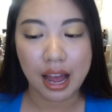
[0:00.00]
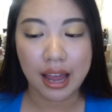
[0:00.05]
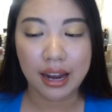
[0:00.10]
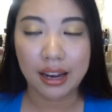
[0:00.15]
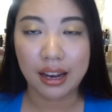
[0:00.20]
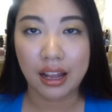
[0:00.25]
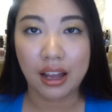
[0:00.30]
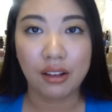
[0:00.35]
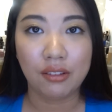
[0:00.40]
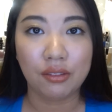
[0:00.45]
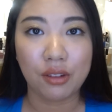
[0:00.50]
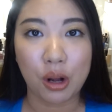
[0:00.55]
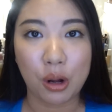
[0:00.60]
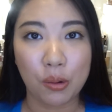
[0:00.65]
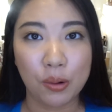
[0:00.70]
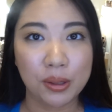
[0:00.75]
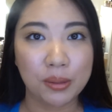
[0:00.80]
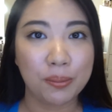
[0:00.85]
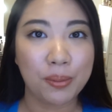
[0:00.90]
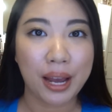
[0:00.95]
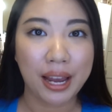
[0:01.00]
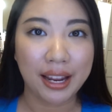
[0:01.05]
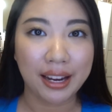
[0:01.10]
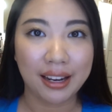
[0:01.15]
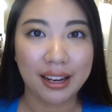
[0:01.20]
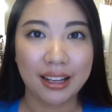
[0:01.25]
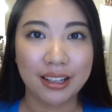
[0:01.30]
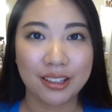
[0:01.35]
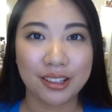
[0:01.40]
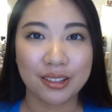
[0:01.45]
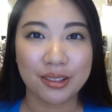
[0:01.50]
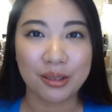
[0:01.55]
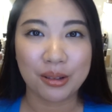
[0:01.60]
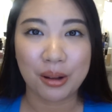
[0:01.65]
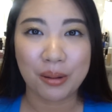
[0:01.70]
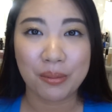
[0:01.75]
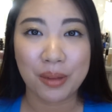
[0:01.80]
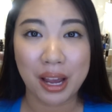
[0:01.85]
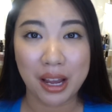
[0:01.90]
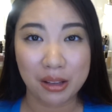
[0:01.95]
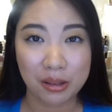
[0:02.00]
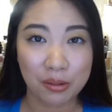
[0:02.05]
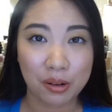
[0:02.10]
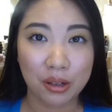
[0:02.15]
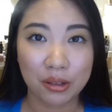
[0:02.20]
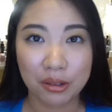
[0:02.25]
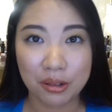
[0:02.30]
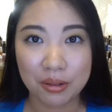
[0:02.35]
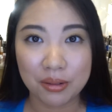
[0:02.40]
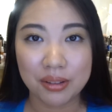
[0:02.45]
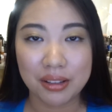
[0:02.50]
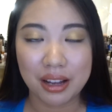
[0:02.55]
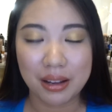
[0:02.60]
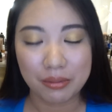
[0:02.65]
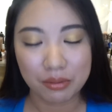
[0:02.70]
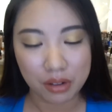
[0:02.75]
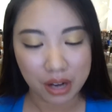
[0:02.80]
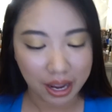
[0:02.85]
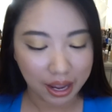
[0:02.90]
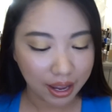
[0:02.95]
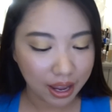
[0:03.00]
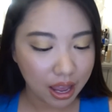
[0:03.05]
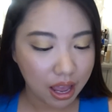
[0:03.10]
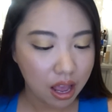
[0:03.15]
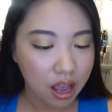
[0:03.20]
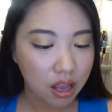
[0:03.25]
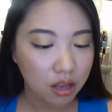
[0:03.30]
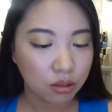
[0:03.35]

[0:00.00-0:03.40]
I love always buying lashes, so I might as well use them, right?